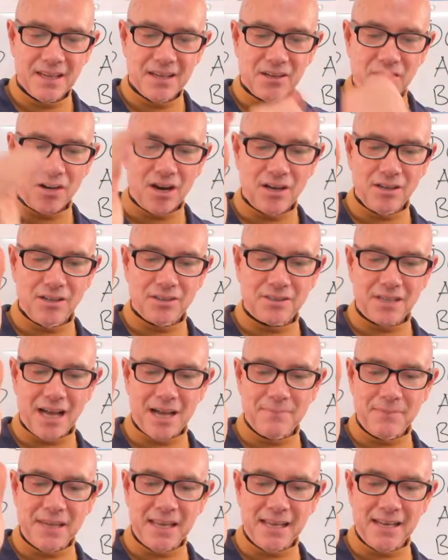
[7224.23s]
Carlos,
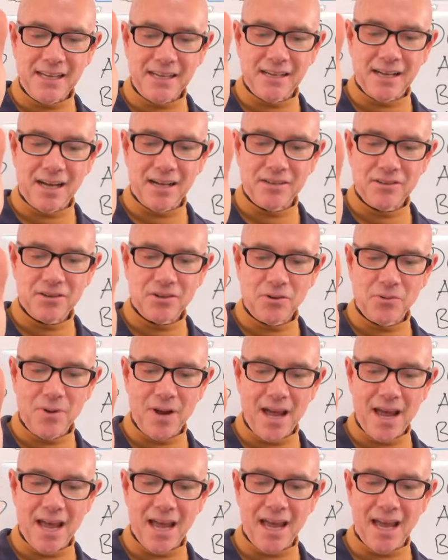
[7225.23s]
I'm getting
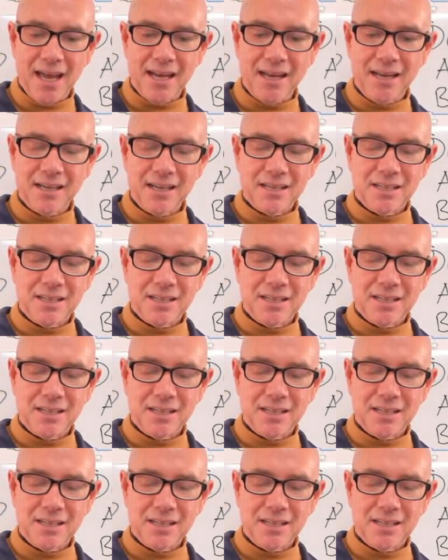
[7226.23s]
underway